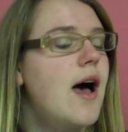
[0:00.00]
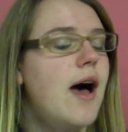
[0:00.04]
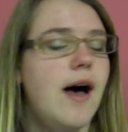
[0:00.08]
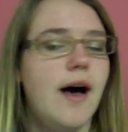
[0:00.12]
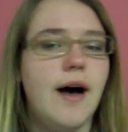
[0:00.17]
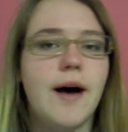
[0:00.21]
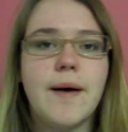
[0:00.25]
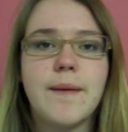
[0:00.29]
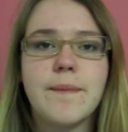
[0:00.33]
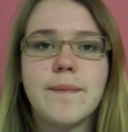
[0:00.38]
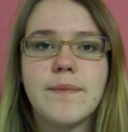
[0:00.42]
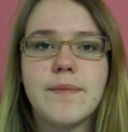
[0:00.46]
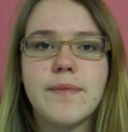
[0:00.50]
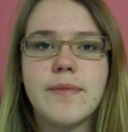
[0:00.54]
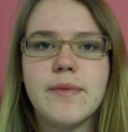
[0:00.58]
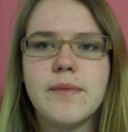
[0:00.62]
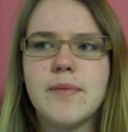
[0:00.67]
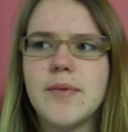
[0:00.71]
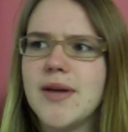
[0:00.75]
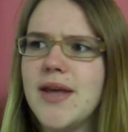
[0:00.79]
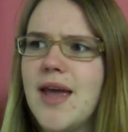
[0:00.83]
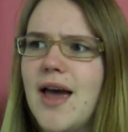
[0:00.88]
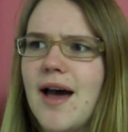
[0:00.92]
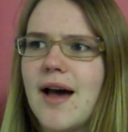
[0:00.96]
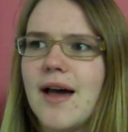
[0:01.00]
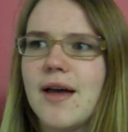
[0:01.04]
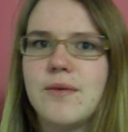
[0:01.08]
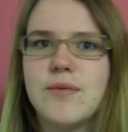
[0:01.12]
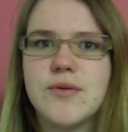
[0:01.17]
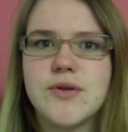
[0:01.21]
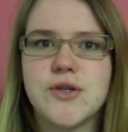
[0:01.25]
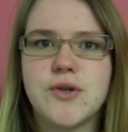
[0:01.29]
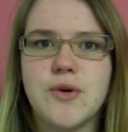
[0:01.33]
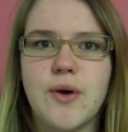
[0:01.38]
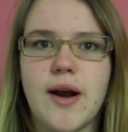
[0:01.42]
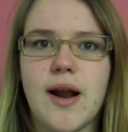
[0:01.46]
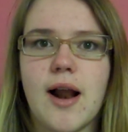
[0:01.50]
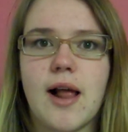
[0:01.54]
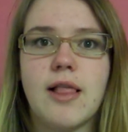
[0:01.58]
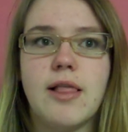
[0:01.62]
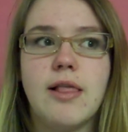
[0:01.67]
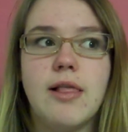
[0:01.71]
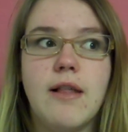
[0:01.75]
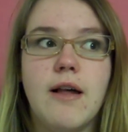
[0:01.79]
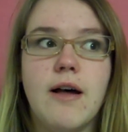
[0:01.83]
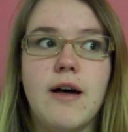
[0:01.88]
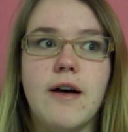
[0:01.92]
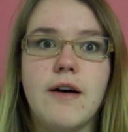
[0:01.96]
Um, but yeah, it was great. I
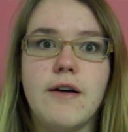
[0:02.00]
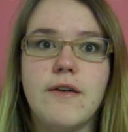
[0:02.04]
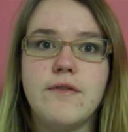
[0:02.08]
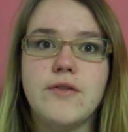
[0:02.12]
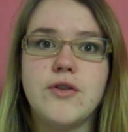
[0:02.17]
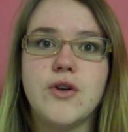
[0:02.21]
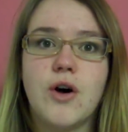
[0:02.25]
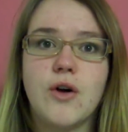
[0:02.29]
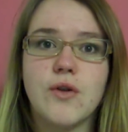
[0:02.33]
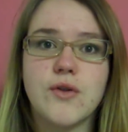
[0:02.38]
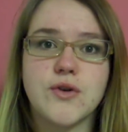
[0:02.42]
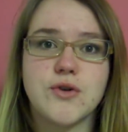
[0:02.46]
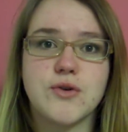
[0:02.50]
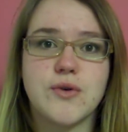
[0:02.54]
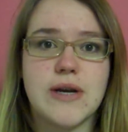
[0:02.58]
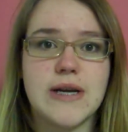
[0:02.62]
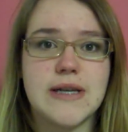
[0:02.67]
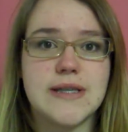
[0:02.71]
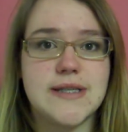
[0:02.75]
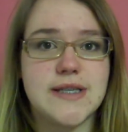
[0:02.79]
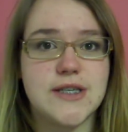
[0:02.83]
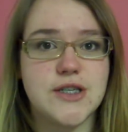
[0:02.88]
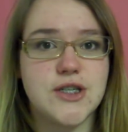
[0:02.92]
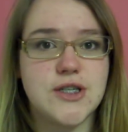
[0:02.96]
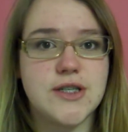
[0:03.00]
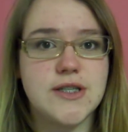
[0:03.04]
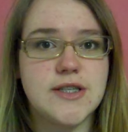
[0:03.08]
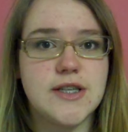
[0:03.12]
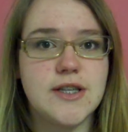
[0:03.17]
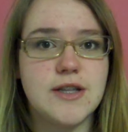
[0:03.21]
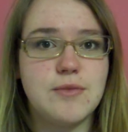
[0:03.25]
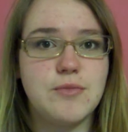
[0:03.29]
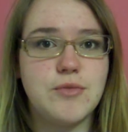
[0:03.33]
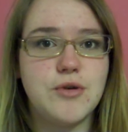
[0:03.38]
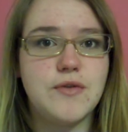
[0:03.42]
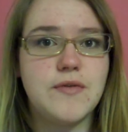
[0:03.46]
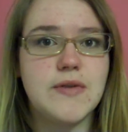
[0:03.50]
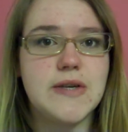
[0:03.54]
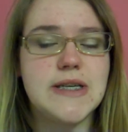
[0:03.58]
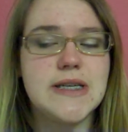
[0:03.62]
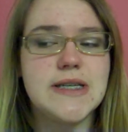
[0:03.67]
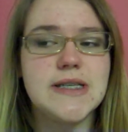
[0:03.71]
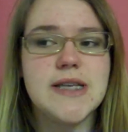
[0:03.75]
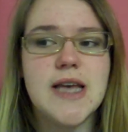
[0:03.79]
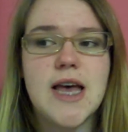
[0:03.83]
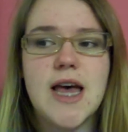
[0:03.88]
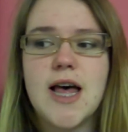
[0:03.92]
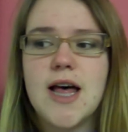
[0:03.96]
loved all the transitions in the
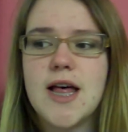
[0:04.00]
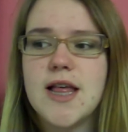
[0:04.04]
movies.